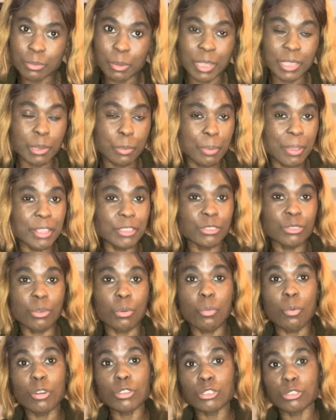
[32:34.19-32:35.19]
but it depends
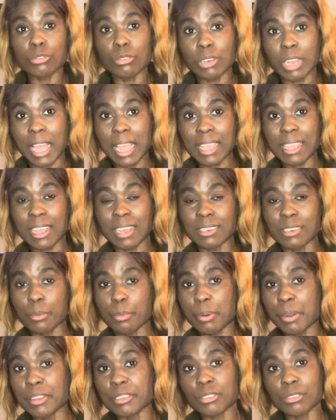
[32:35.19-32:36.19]
on what you like and
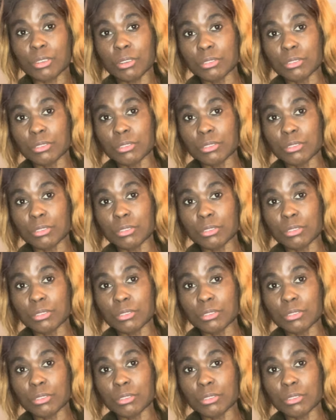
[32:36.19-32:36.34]
depends